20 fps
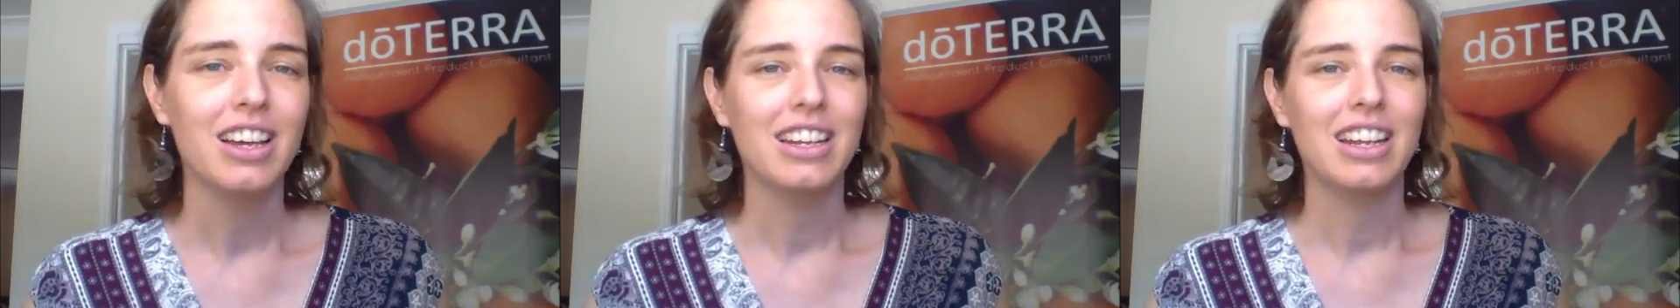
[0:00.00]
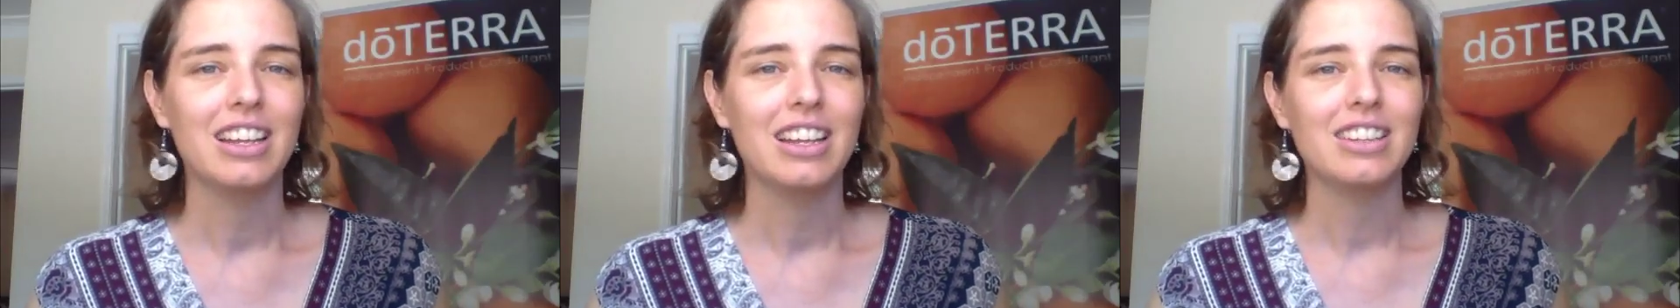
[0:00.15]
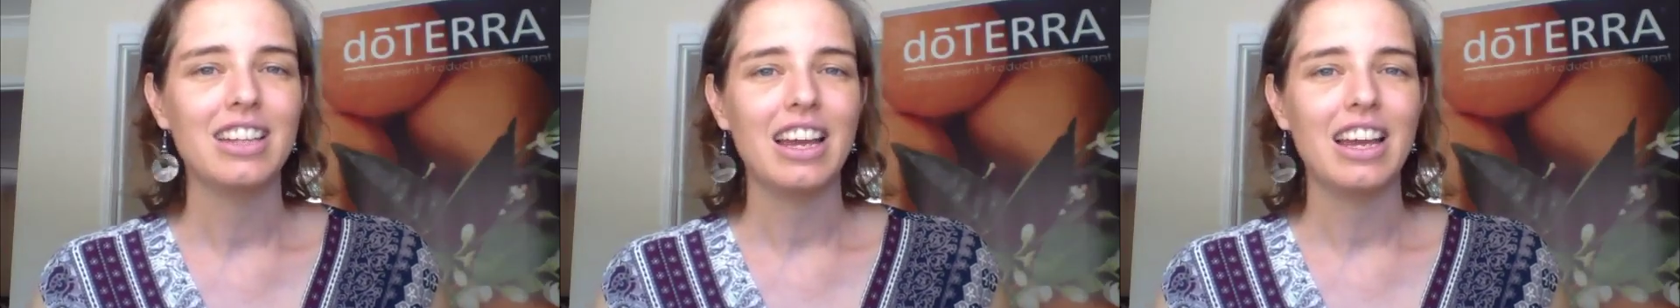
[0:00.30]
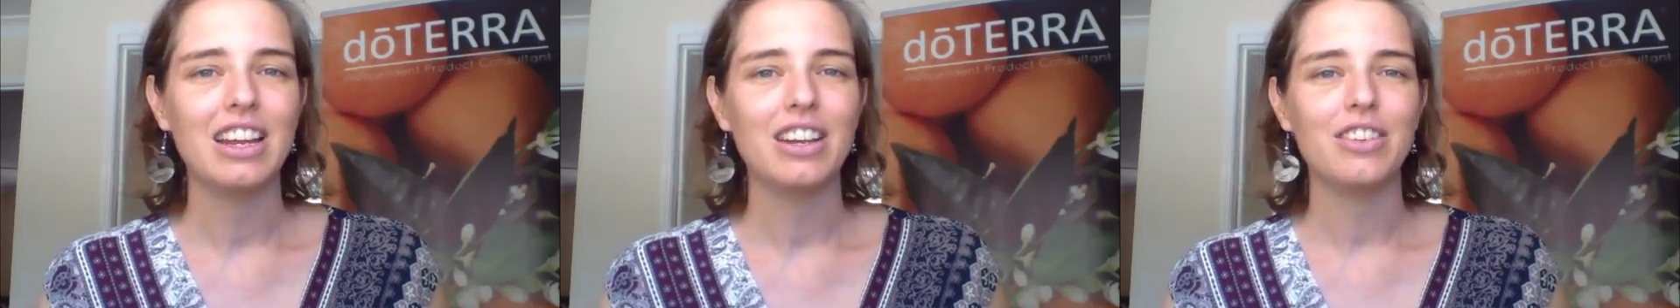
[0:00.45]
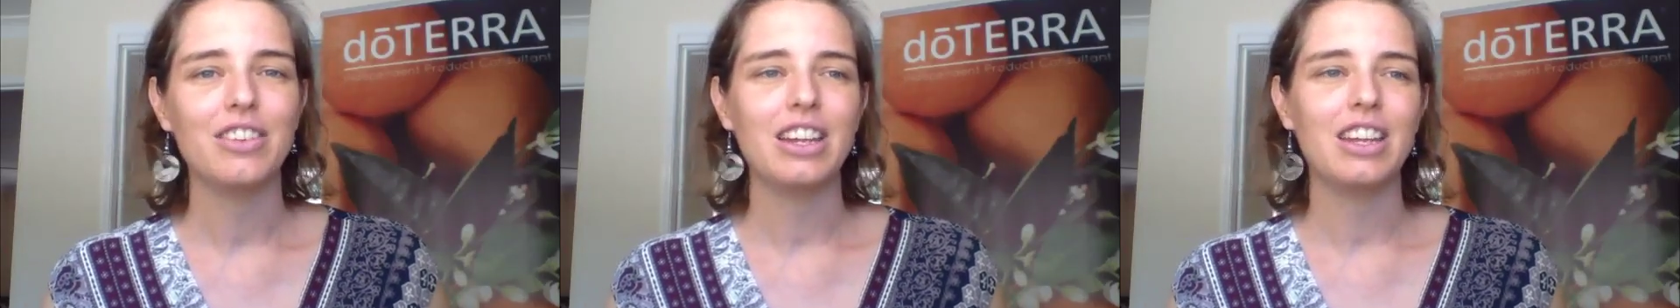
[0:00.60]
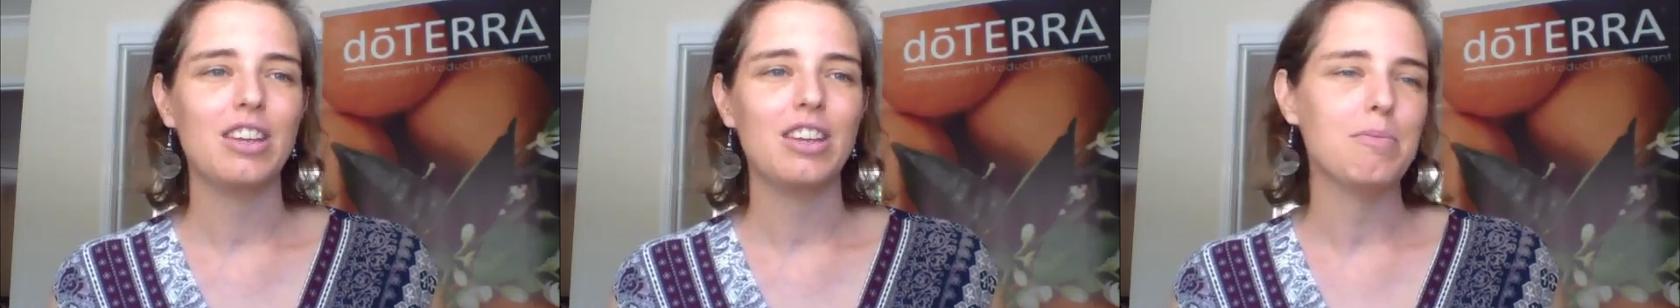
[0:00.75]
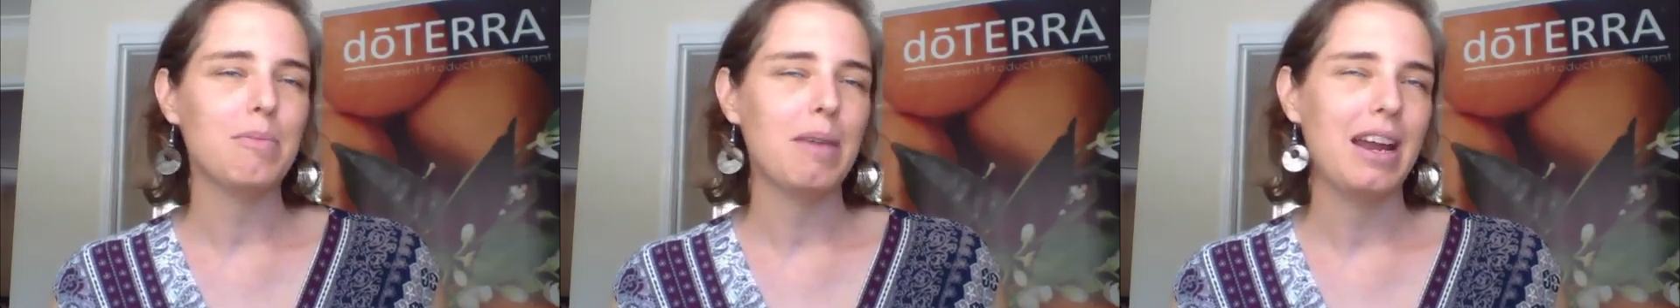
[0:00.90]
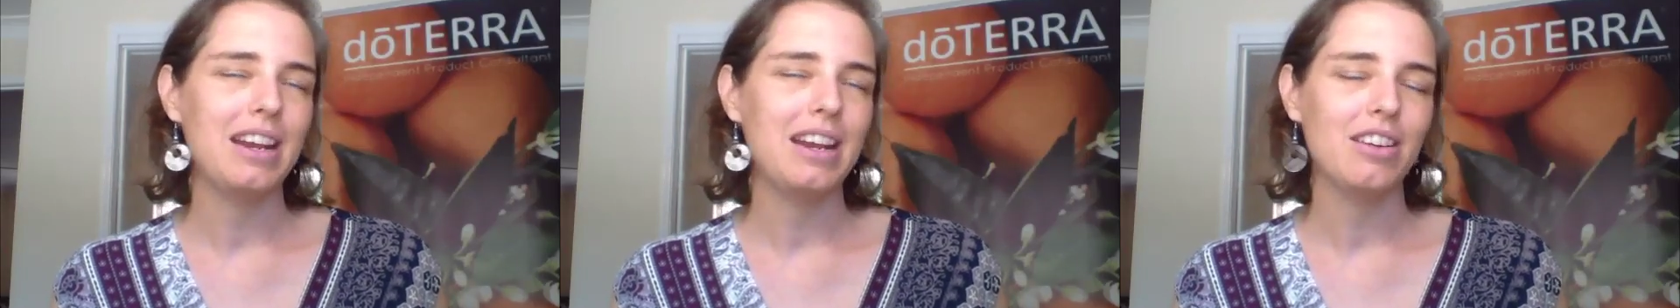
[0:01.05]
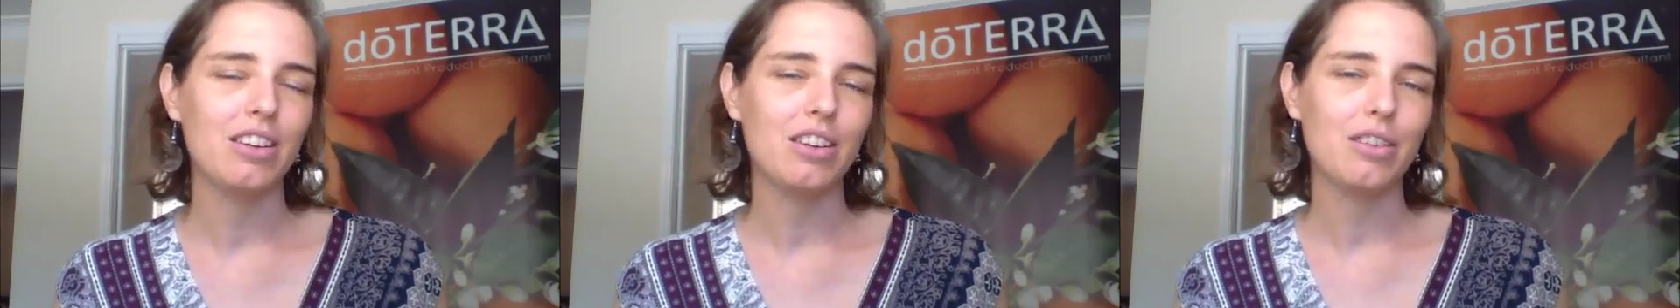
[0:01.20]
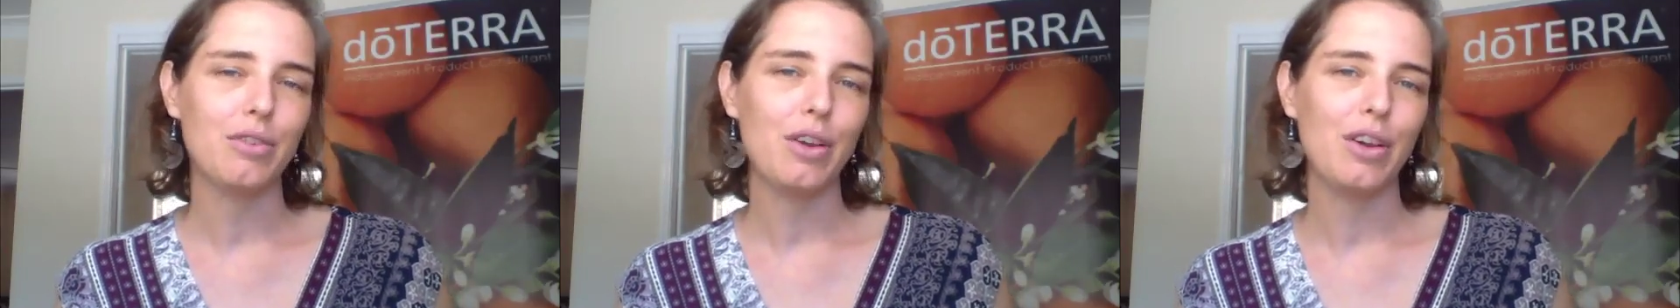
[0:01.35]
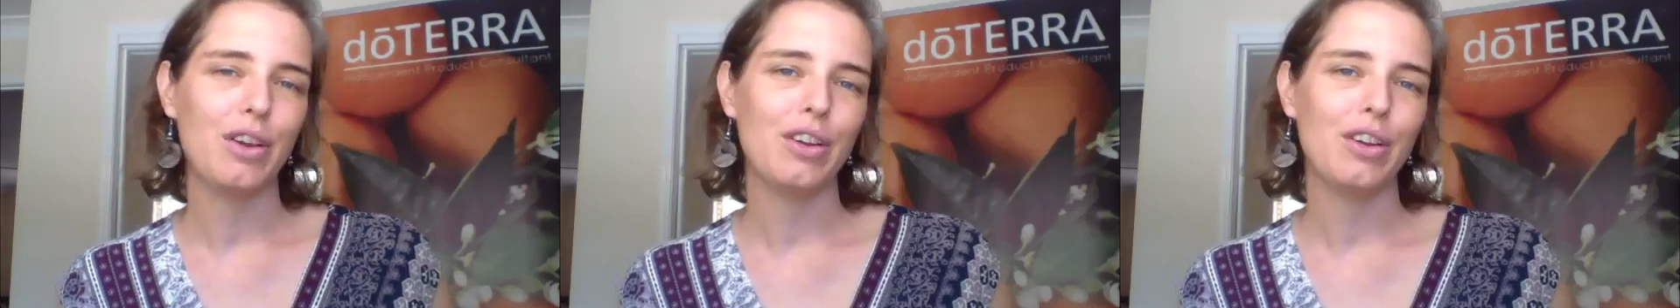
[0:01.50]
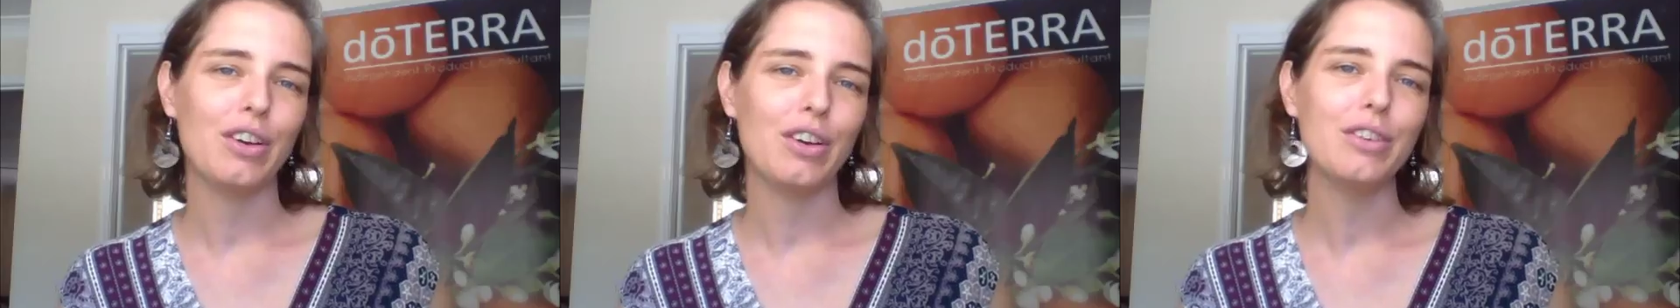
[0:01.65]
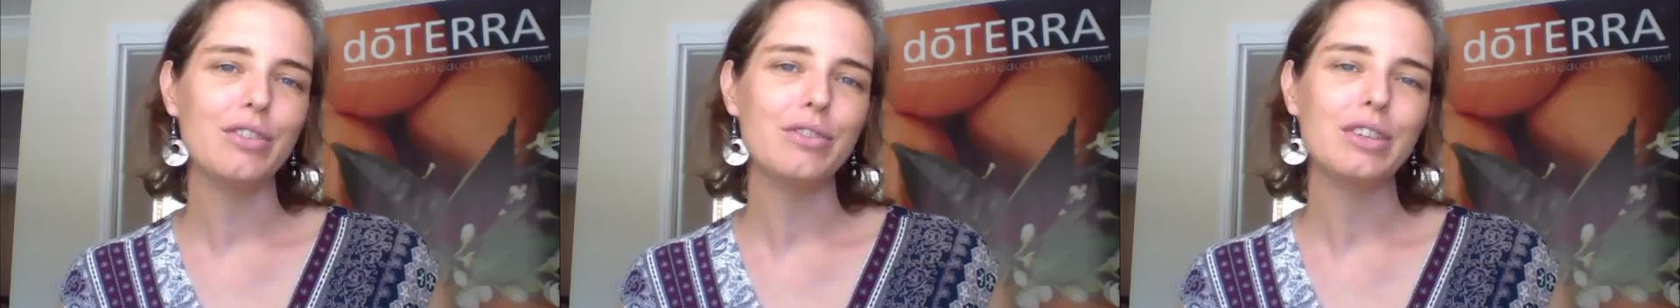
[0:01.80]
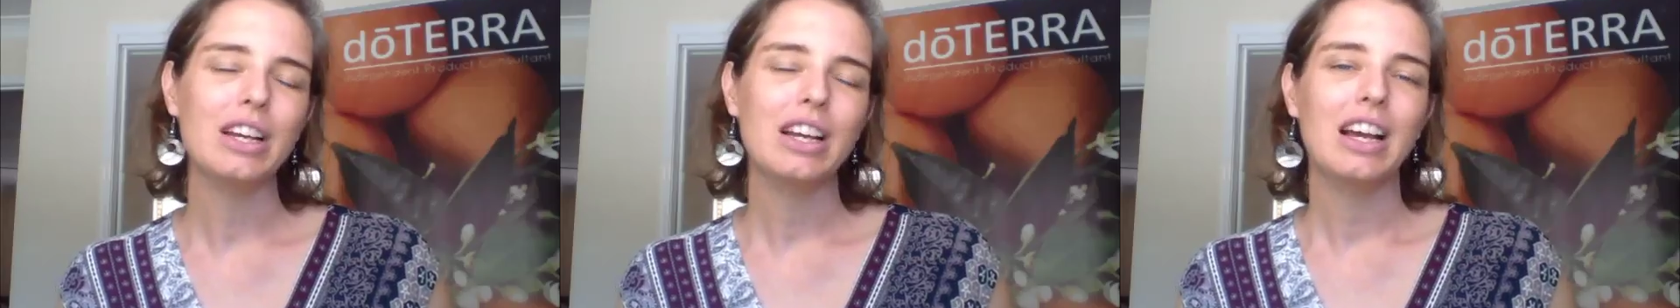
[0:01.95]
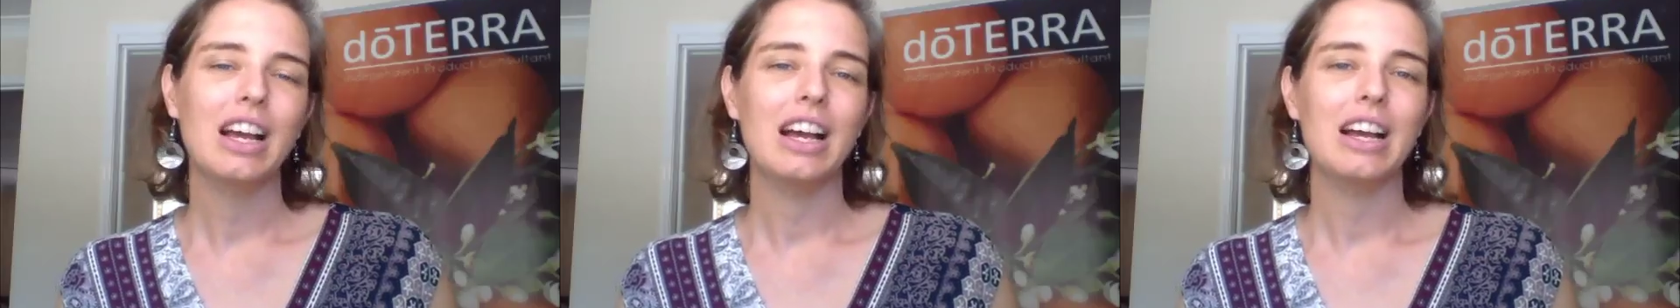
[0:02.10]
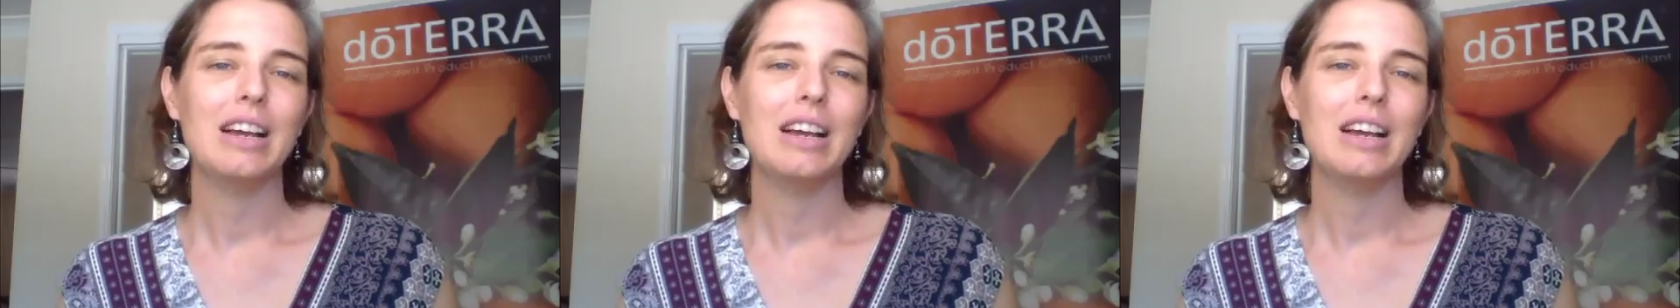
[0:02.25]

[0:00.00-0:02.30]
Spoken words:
Now, layering you may not have heard of,